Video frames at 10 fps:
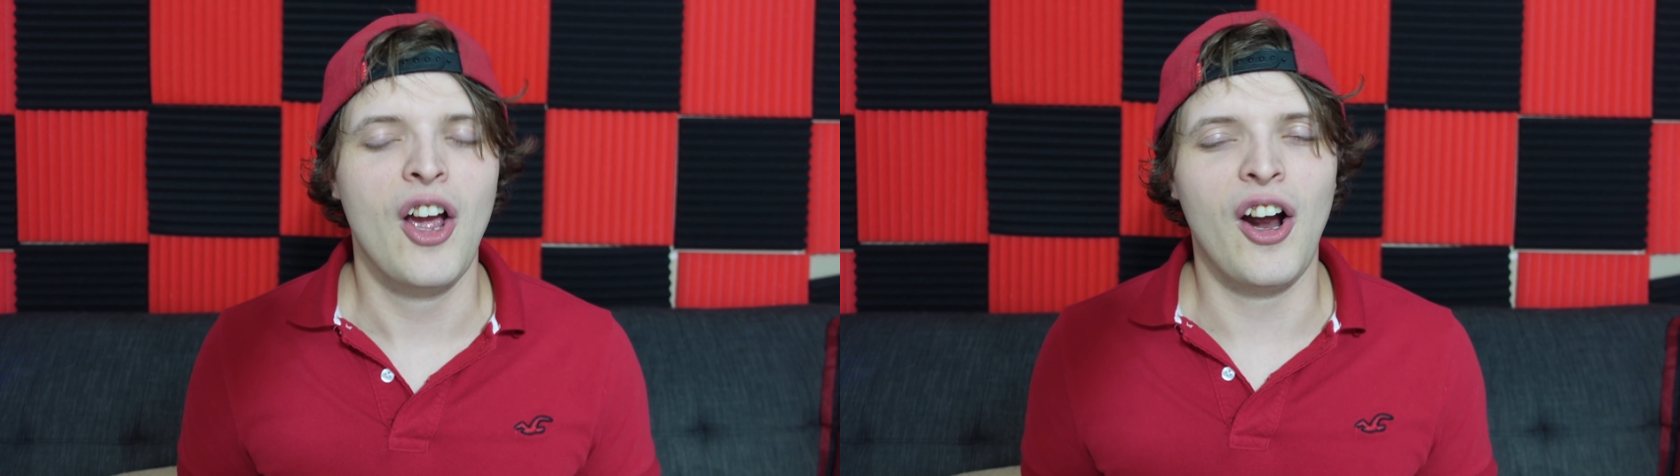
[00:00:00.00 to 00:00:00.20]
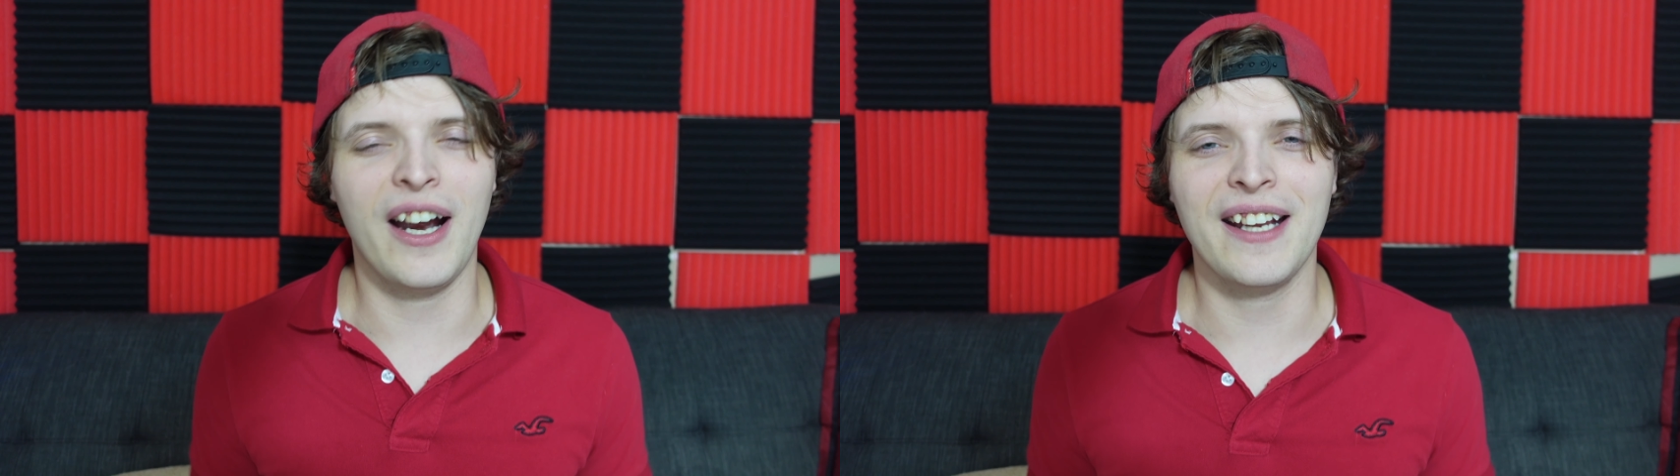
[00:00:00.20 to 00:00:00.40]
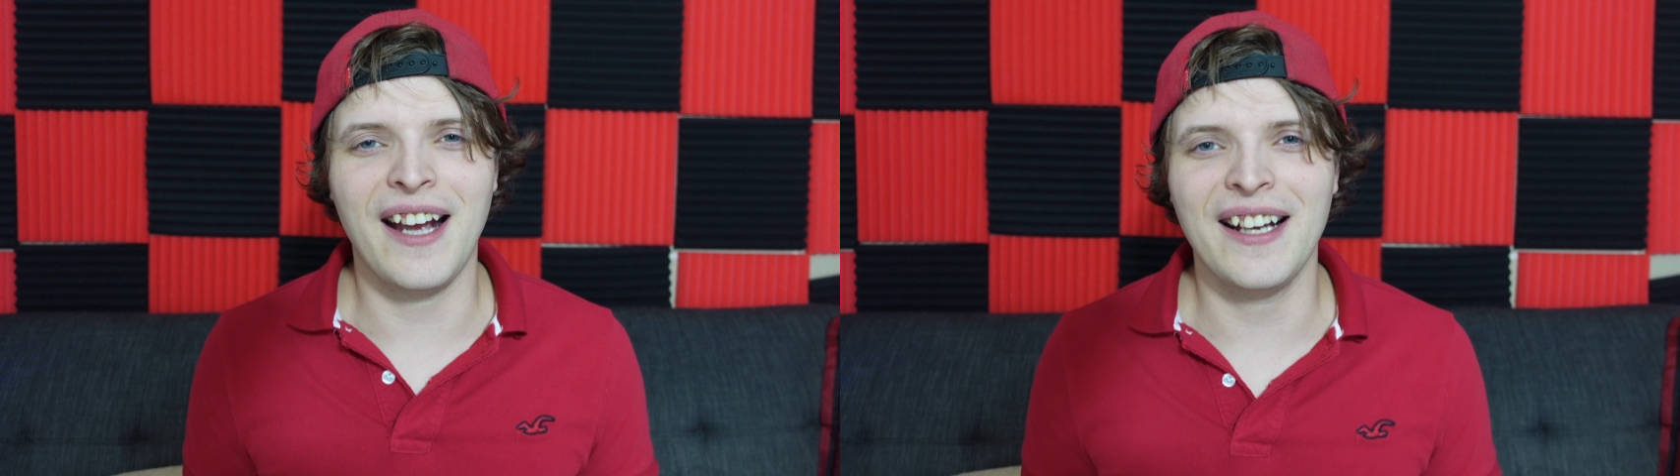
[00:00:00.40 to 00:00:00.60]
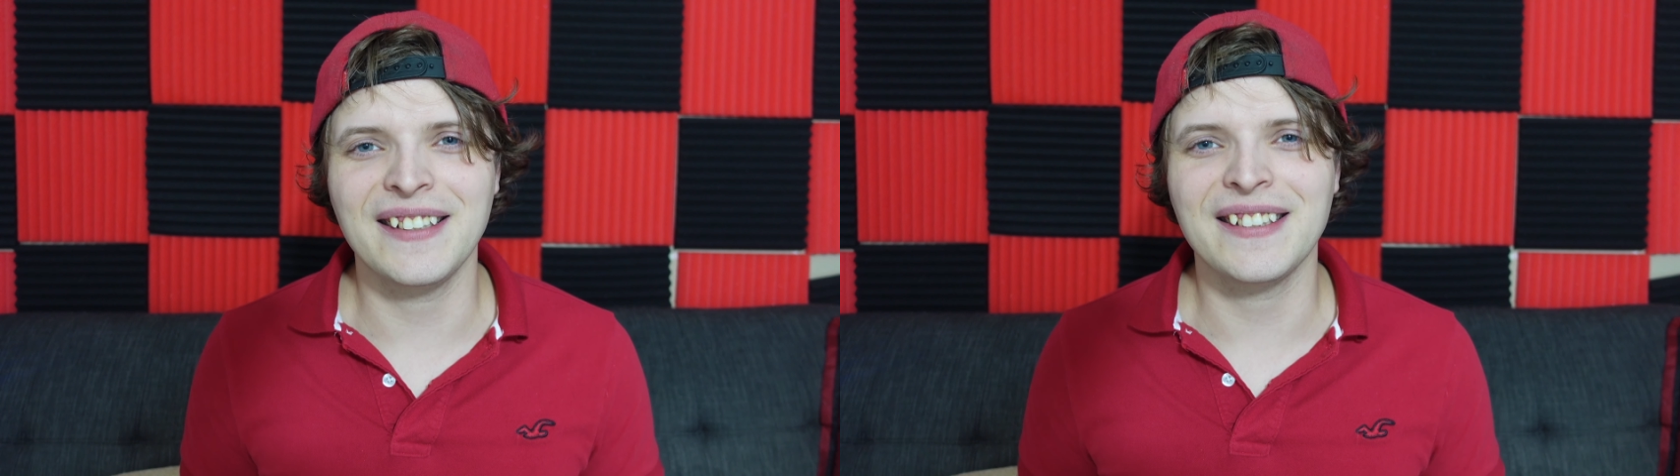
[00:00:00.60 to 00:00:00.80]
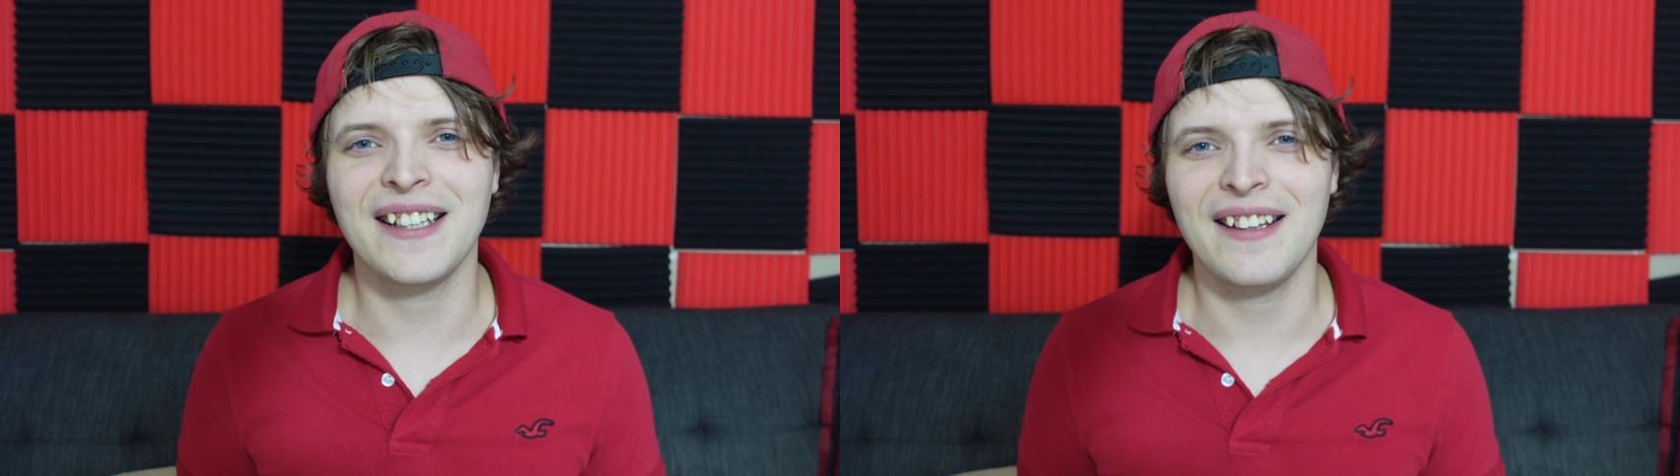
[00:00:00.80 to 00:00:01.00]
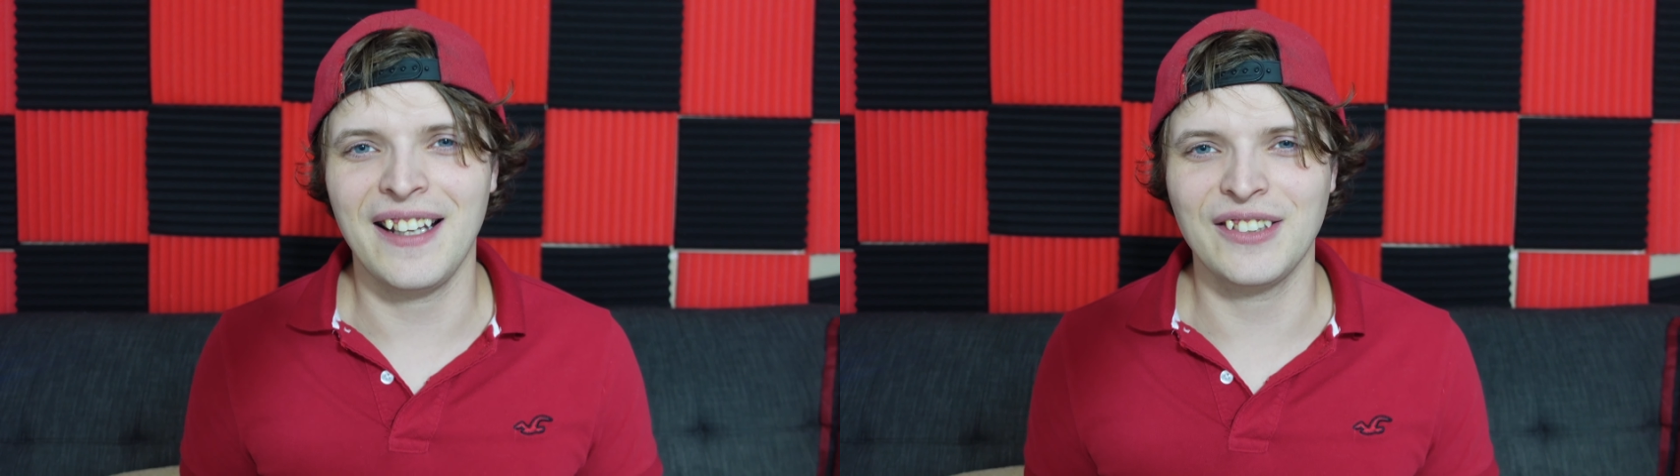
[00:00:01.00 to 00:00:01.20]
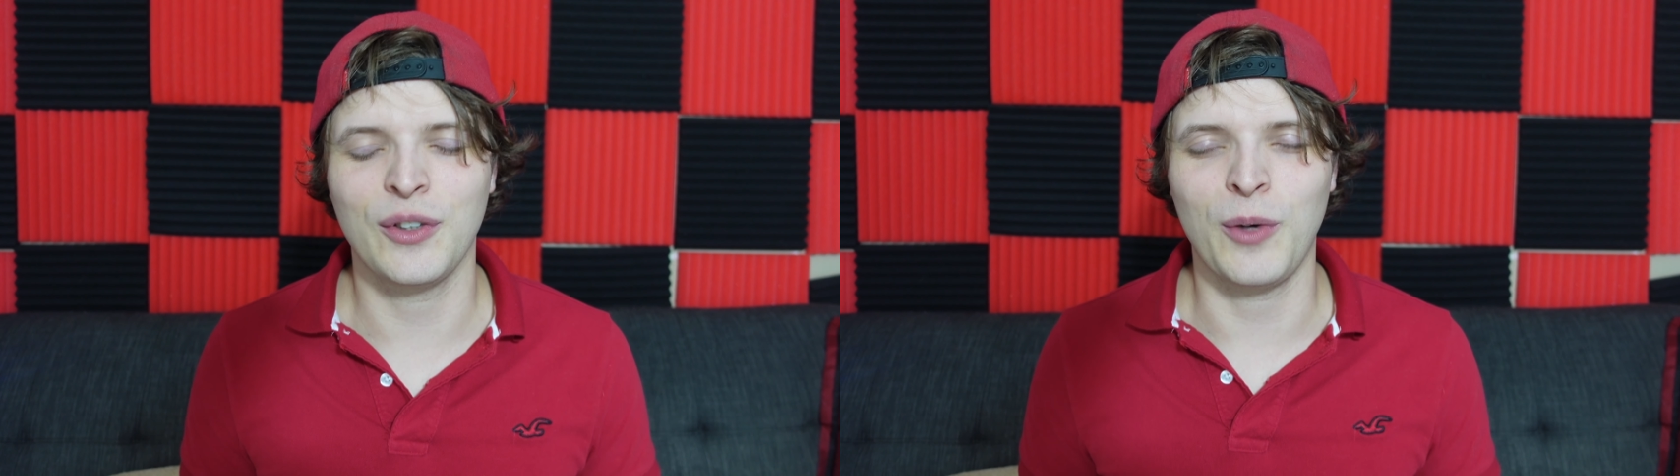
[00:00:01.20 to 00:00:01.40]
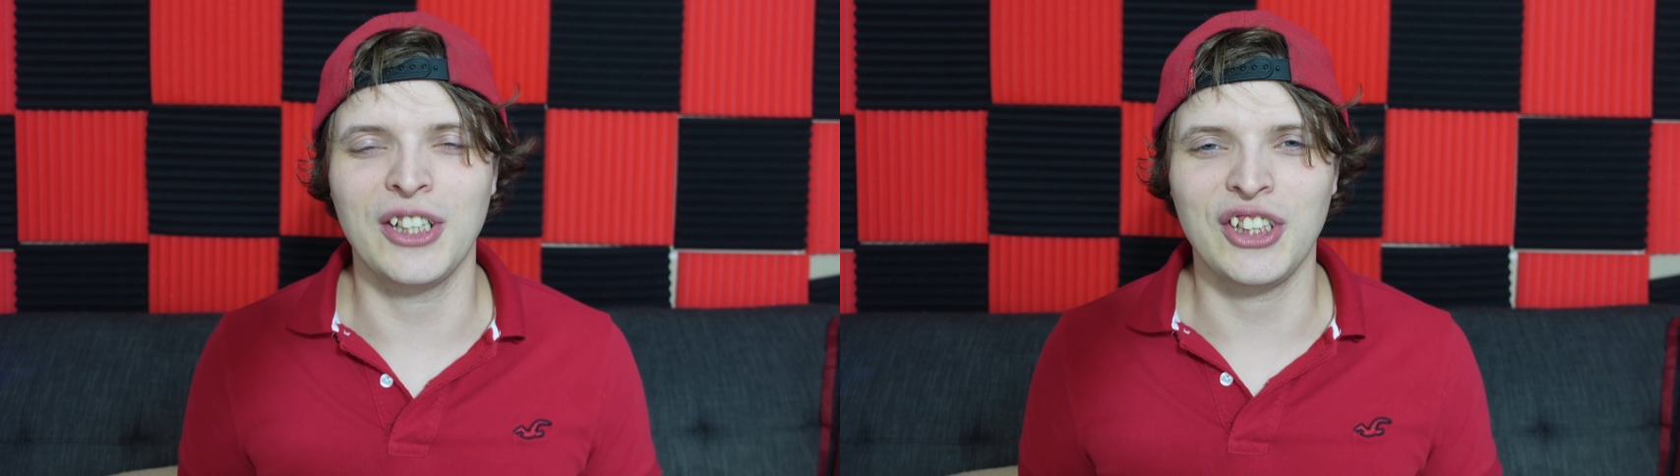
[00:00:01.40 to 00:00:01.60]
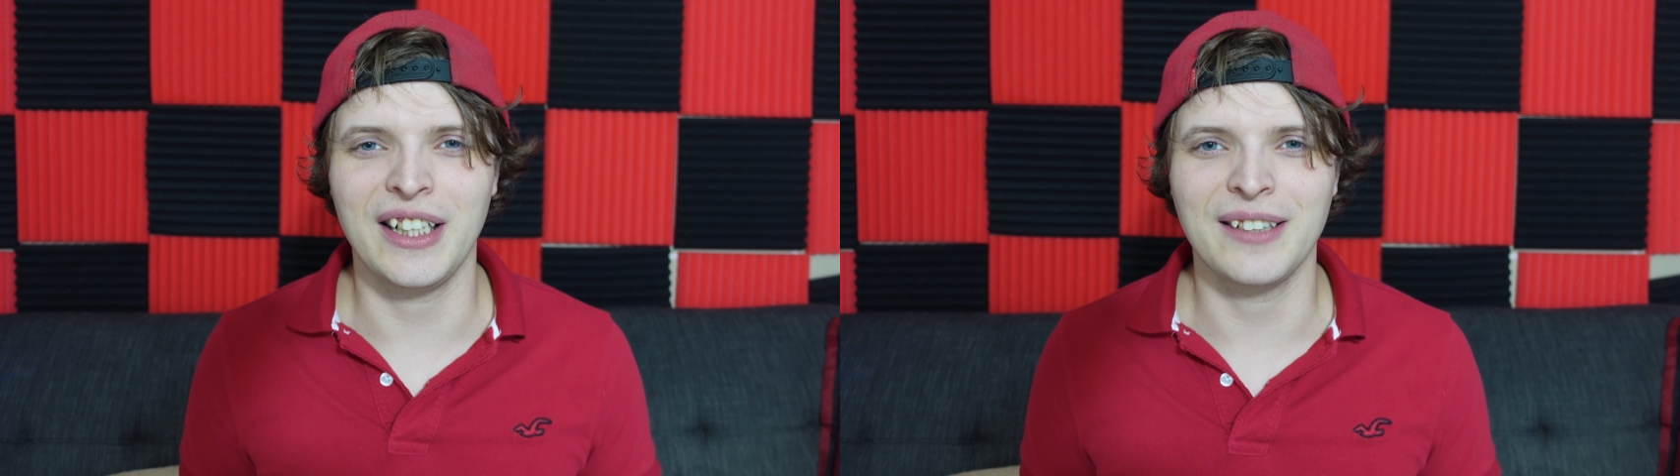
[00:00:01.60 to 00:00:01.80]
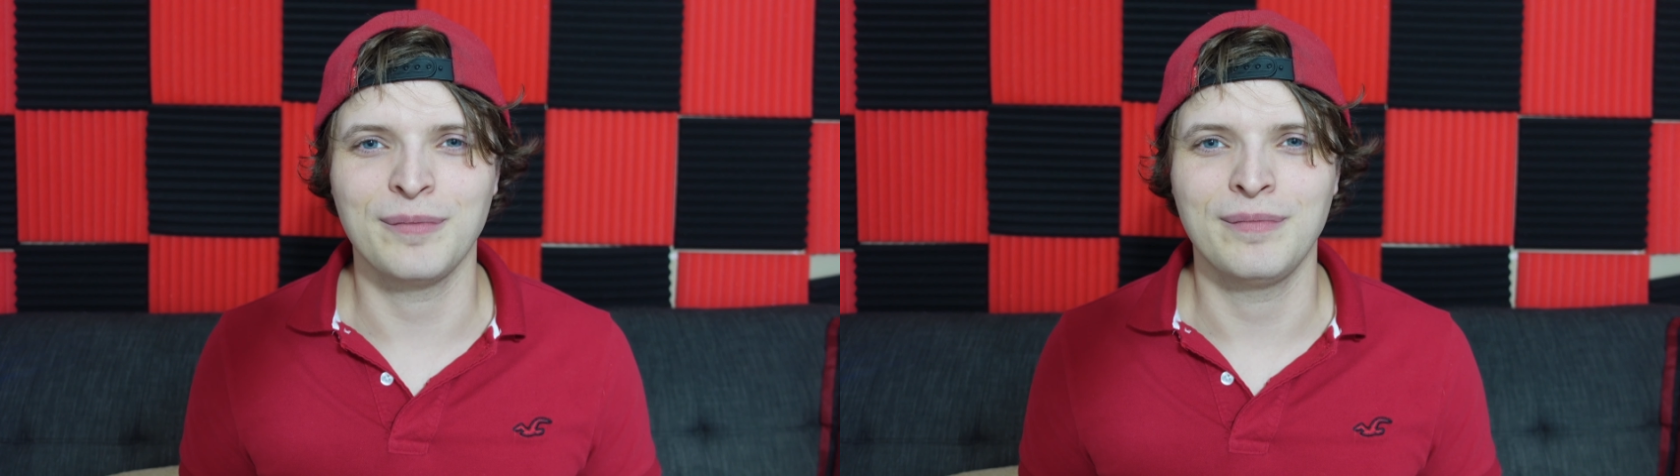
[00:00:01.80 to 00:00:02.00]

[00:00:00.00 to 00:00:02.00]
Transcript: All right, guys, thanks for watching.